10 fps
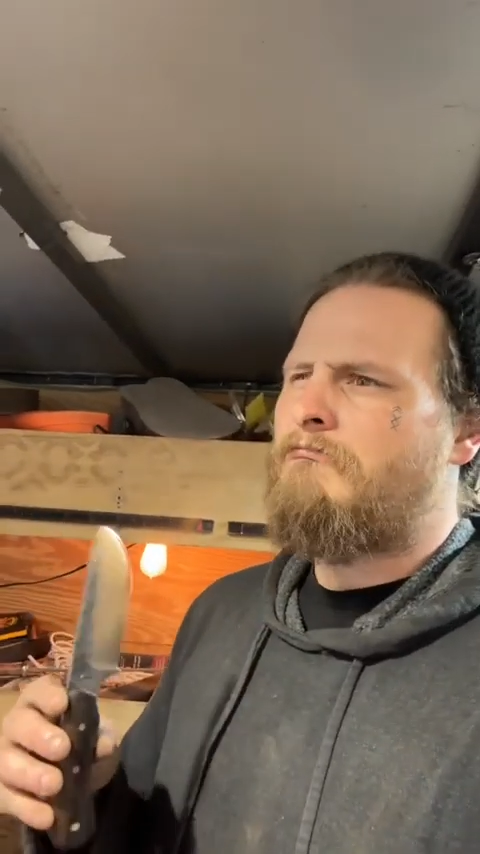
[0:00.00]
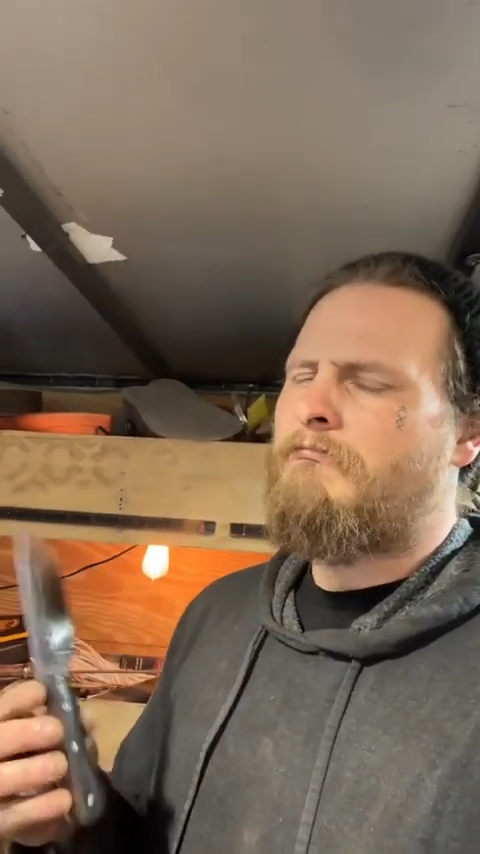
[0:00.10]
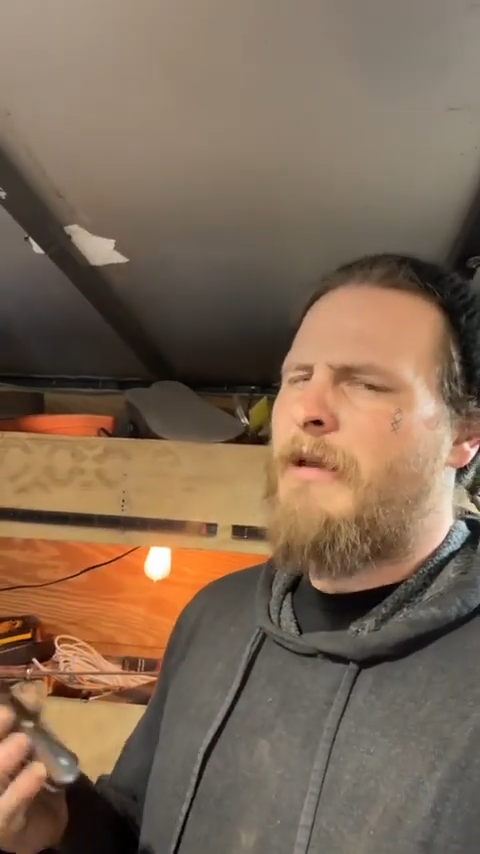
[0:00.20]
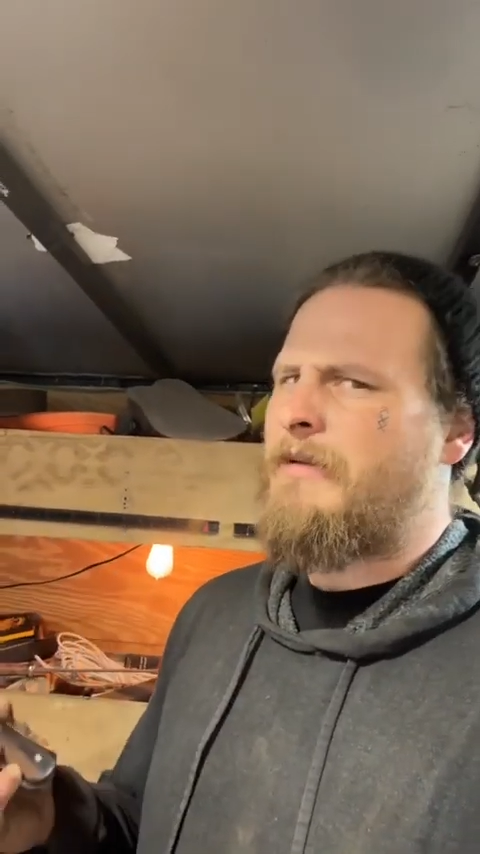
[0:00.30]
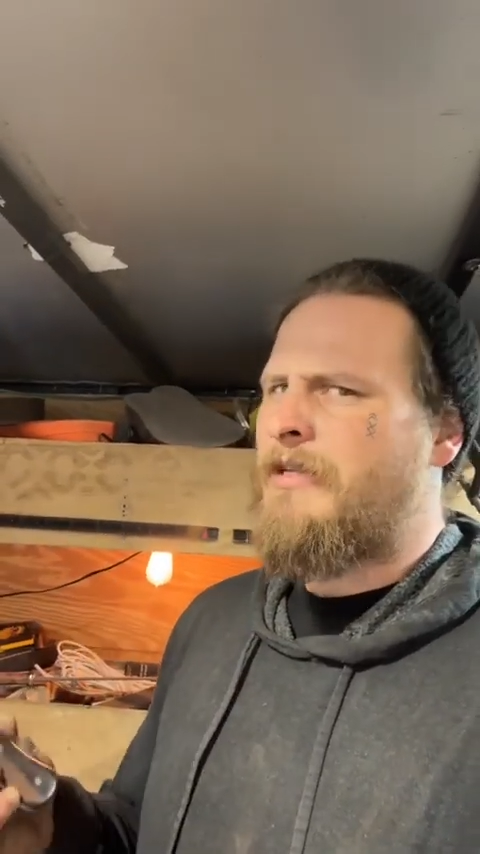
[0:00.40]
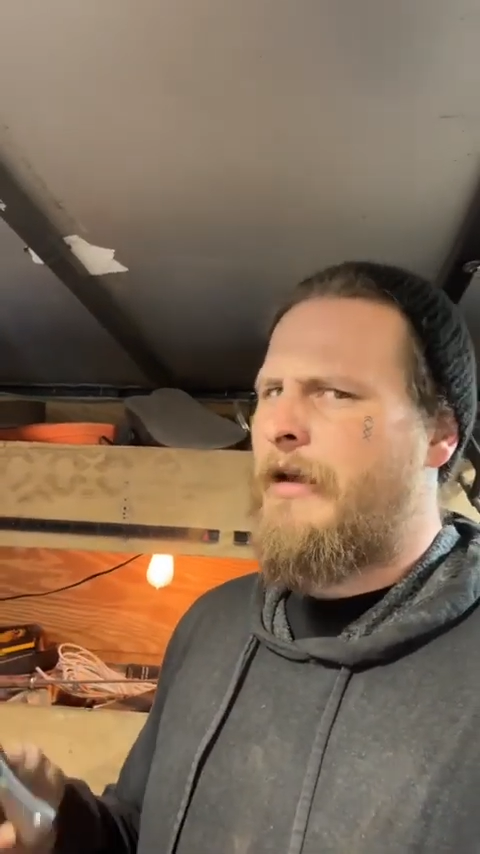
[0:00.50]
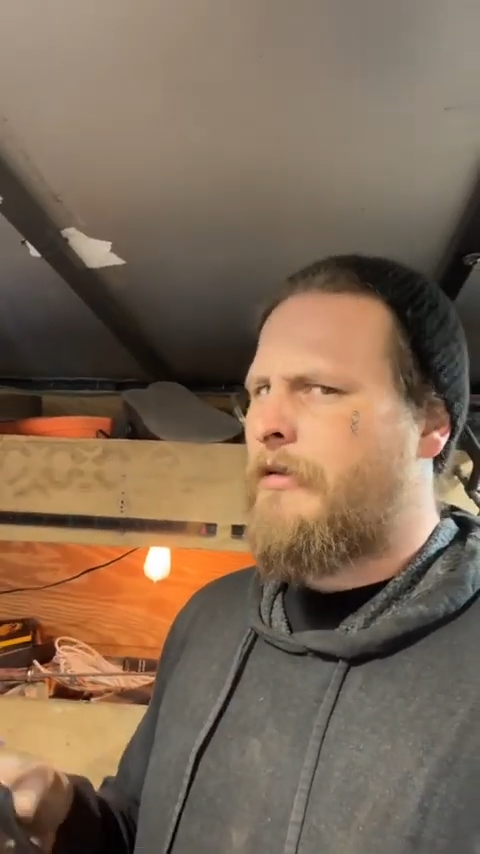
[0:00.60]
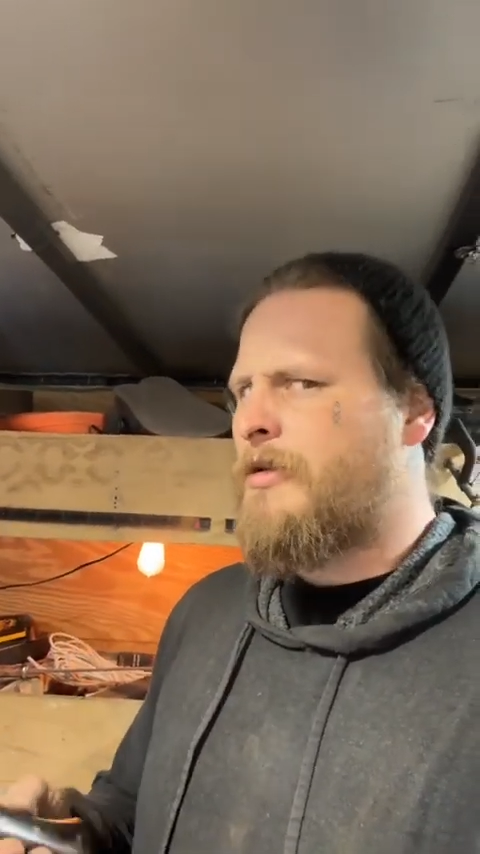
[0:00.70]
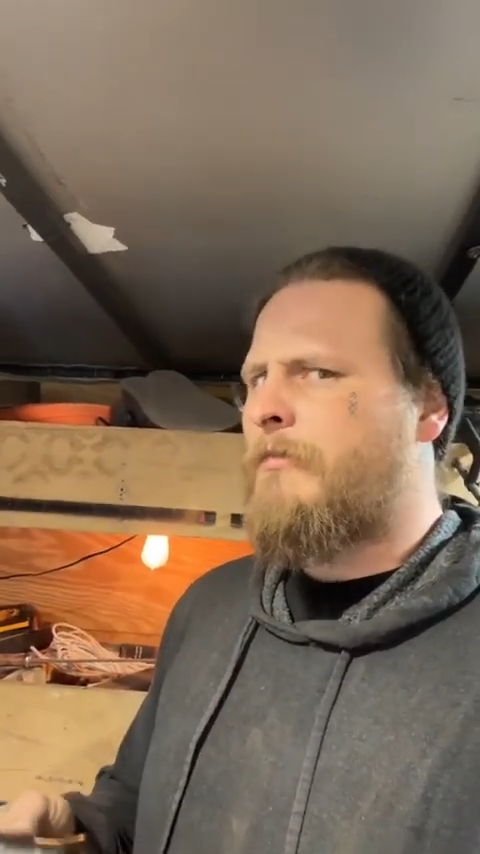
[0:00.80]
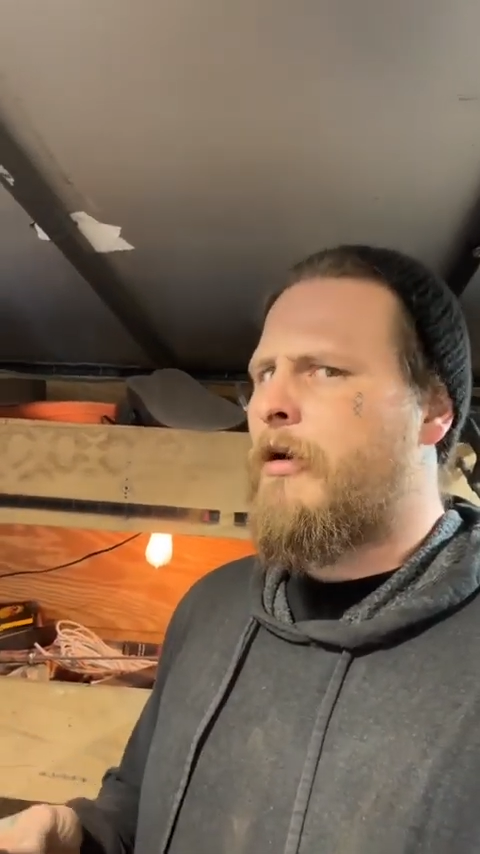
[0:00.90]
maybe tonight or
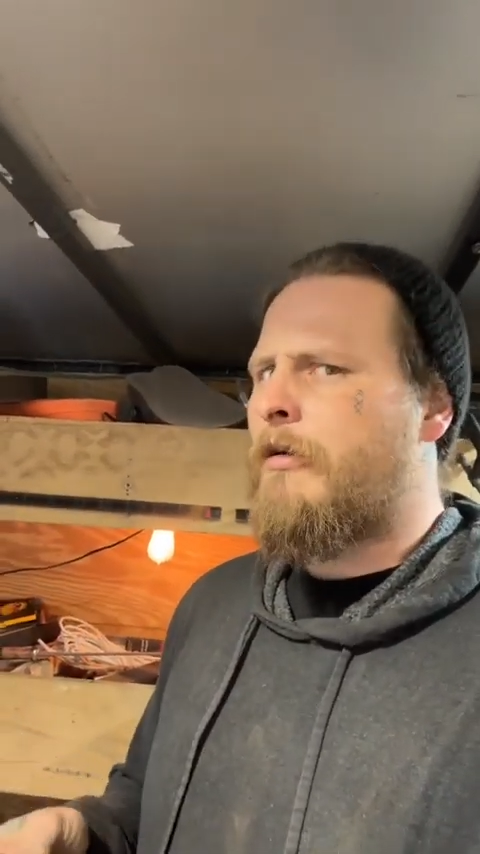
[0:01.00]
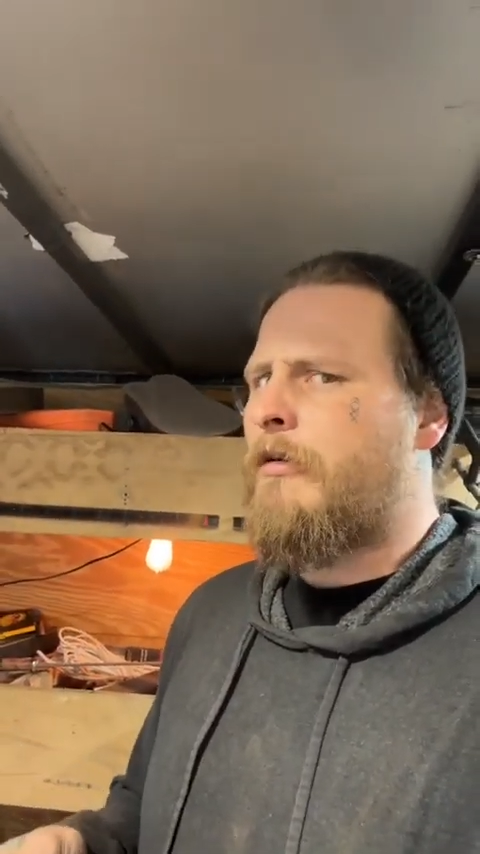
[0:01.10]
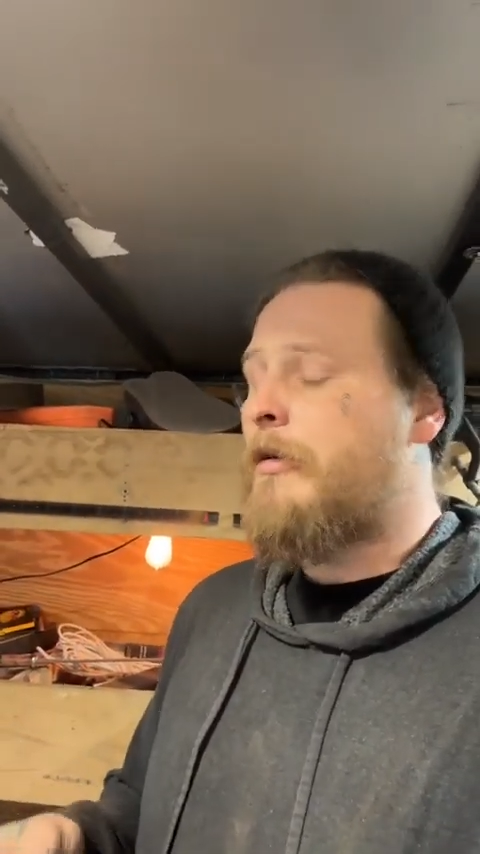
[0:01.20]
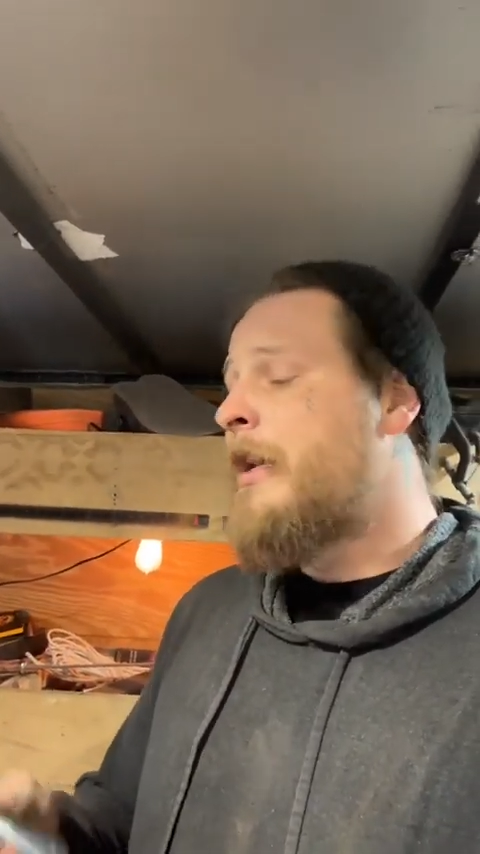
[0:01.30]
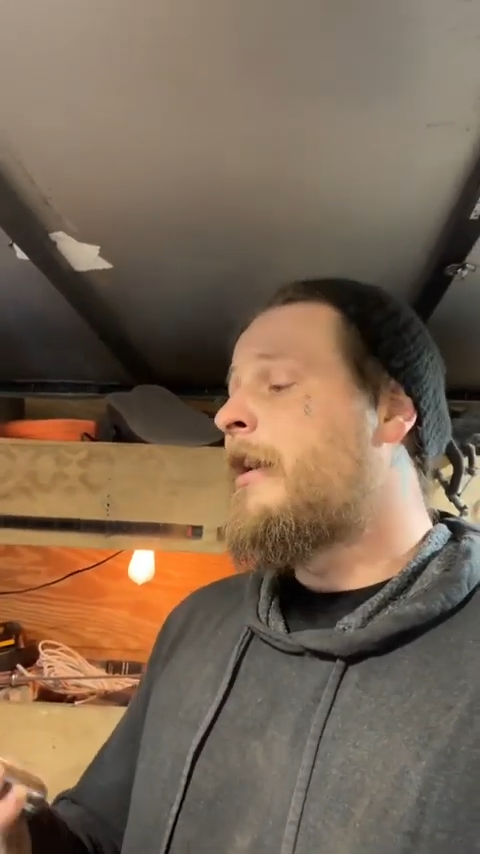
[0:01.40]
tomorrow,